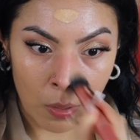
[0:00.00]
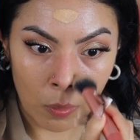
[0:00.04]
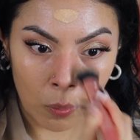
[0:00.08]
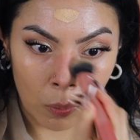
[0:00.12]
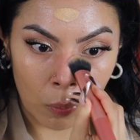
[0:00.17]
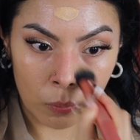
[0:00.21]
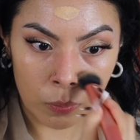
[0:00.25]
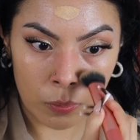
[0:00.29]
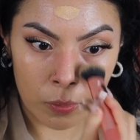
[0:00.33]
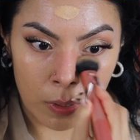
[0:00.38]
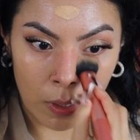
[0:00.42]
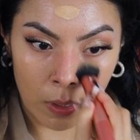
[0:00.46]

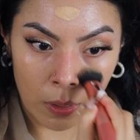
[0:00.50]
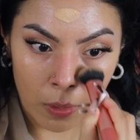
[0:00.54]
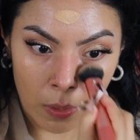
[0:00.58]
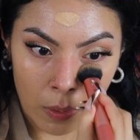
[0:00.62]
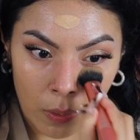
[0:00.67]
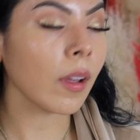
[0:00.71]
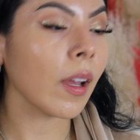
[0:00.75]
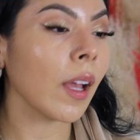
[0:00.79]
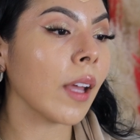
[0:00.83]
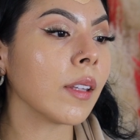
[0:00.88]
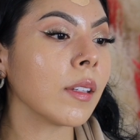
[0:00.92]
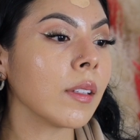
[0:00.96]
Ulta.
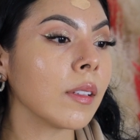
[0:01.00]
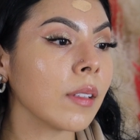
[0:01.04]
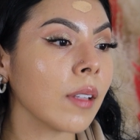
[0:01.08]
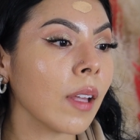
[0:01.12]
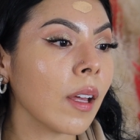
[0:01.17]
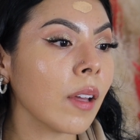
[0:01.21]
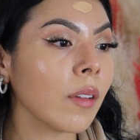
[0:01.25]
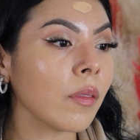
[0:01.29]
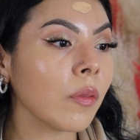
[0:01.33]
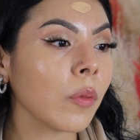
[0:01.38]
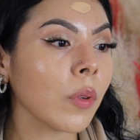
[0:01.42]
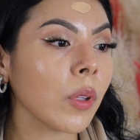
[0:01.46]
I
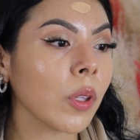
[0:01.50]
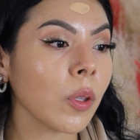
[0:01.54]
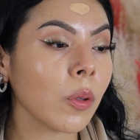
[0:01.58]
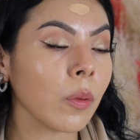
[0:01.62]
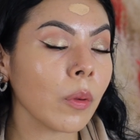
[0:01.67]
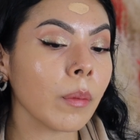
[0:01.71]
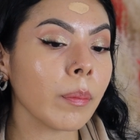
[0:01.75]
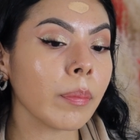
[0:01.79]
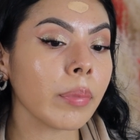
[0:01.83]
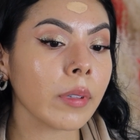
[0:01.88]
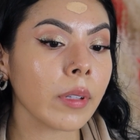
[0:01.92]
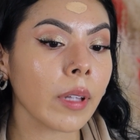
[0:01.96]
love when
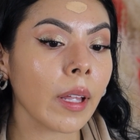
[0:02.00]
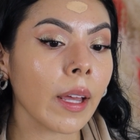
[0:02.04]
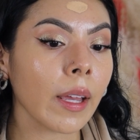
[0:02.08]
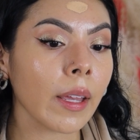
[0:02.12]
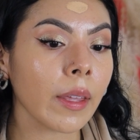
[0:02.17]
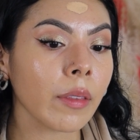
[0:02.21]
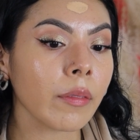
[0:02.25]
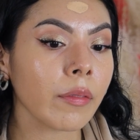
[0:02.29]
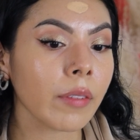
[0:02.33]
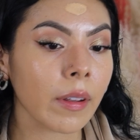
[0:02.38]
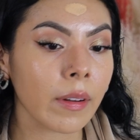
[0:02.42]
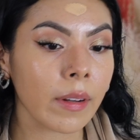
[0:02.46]
you
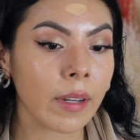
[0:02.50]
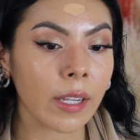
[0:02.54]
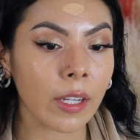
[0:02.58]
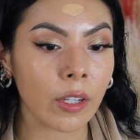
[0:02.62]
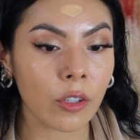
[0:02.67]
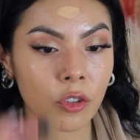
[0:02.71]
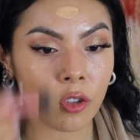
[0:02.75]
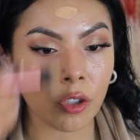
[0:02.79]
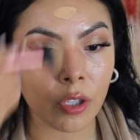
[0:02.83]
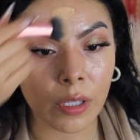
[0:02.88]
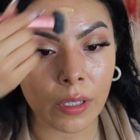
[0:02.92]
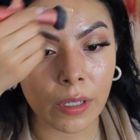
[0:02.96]
apply the
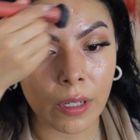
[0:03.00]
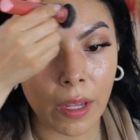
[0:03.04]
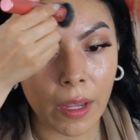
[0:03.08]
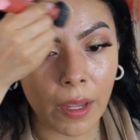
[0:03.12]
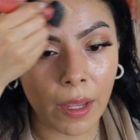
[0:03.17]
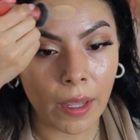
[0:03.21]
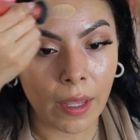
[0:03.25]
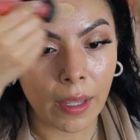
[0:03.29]
foundation